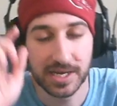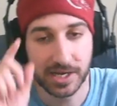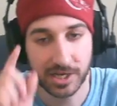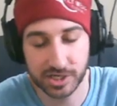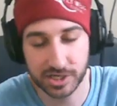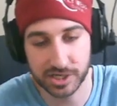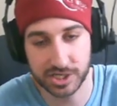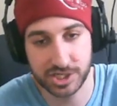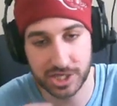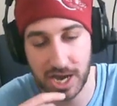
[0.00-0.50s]

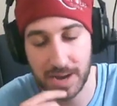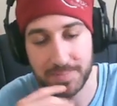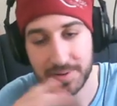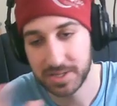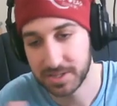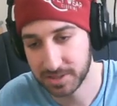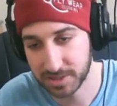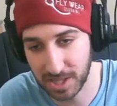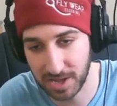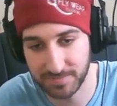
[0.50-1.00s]
Good job.
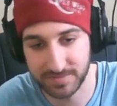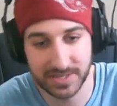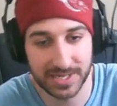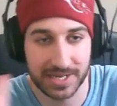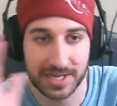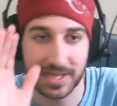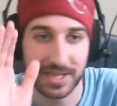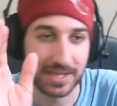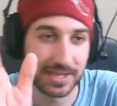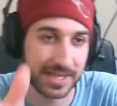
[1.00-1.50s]
Loved
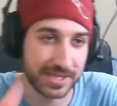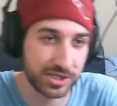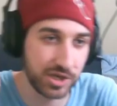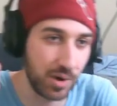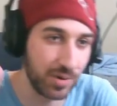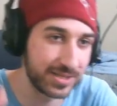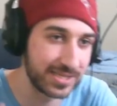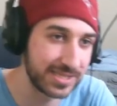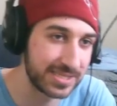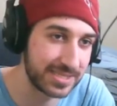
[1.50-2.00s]
it. Let's
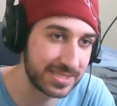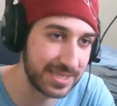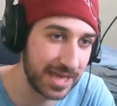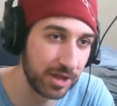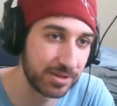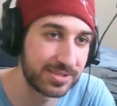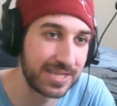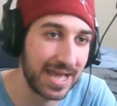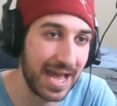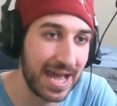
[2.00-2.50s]
go into
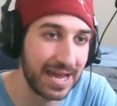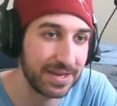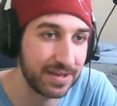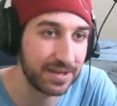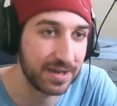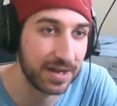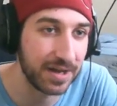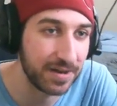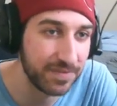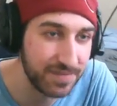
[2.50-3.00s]
Cell
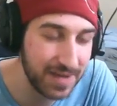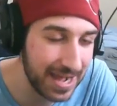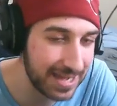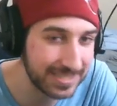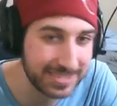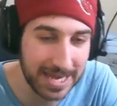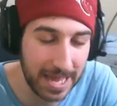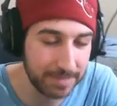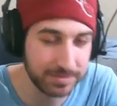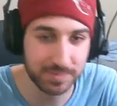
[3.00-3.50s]
daddy uh, fat
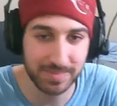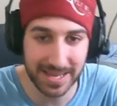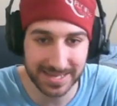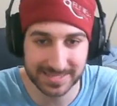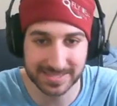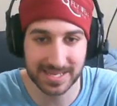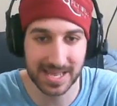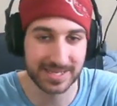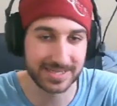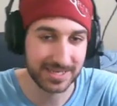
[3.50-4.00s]
snaps.
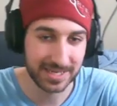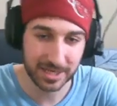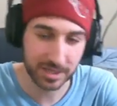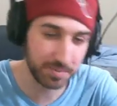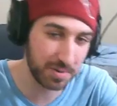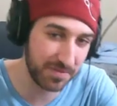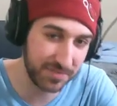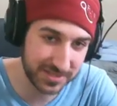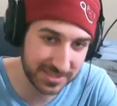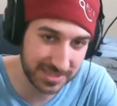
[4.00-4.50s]
Makes sense. His
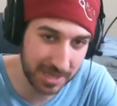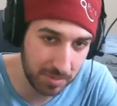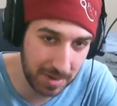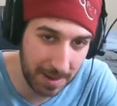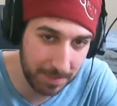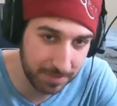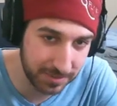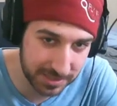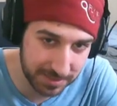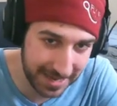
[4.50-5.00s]
perfect cell
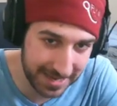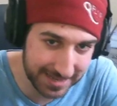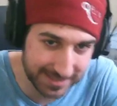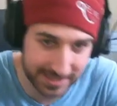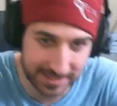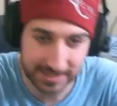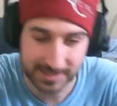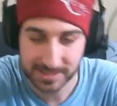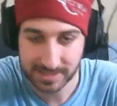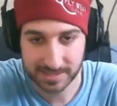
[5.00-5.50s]
rap was
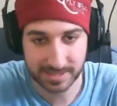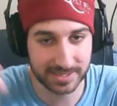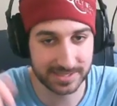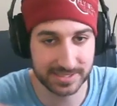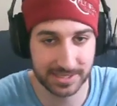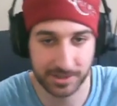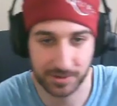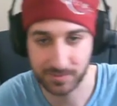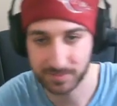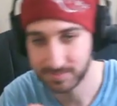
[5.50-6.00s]
amazing.
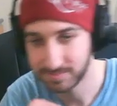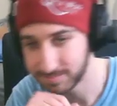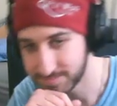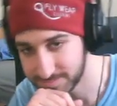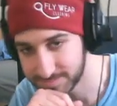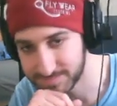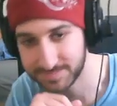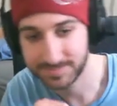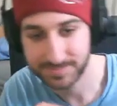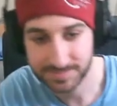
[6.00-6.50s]
Continue.
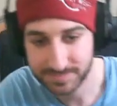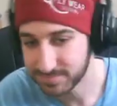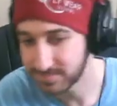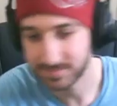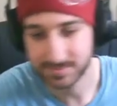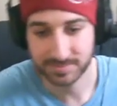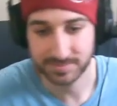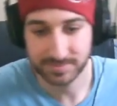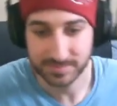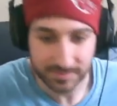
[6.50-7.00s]

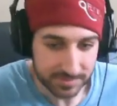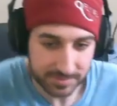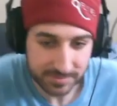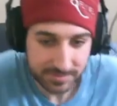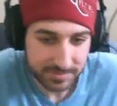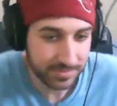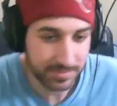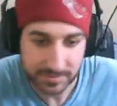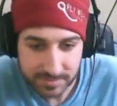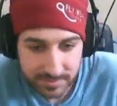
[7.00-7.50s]
Perfection answer
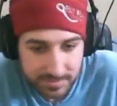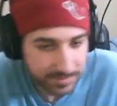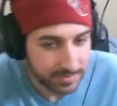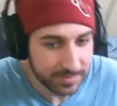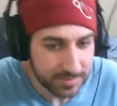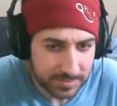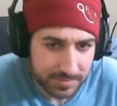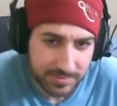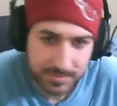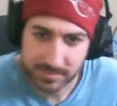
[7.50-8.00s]
you can
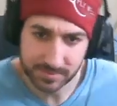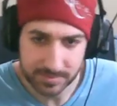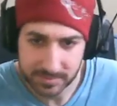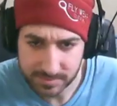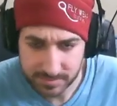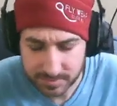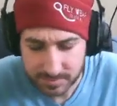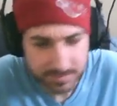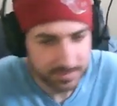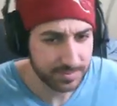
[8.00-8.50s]
never
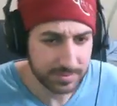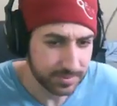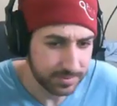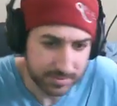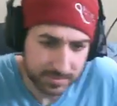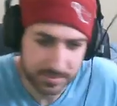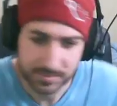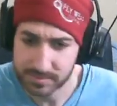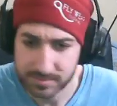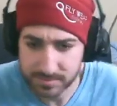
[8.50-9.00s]
grasp it. All
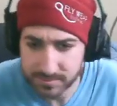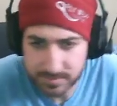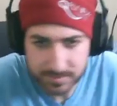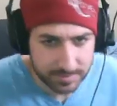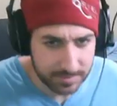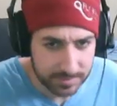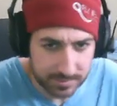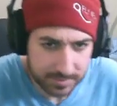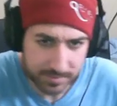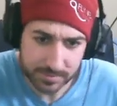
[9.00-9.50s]
those
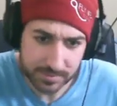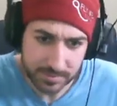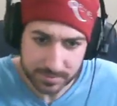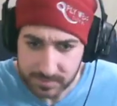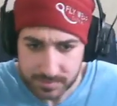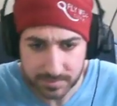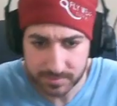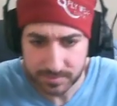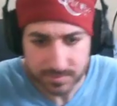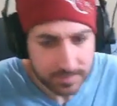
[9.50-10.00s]

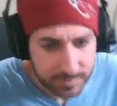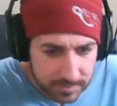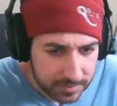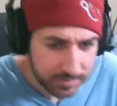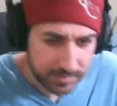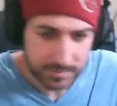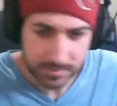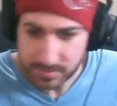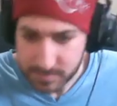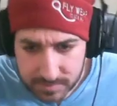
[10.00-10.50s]
Kamehamehas and
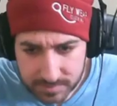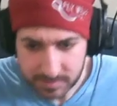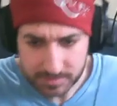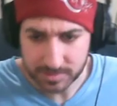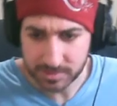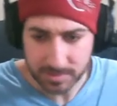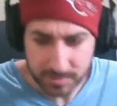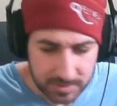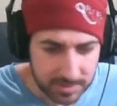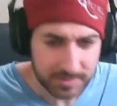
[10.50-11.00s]
the
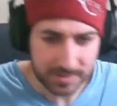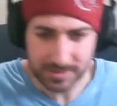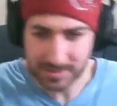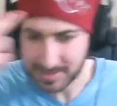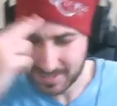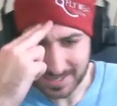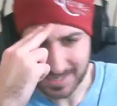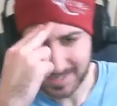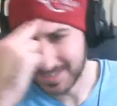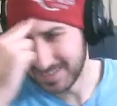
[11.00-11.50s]
special beams I have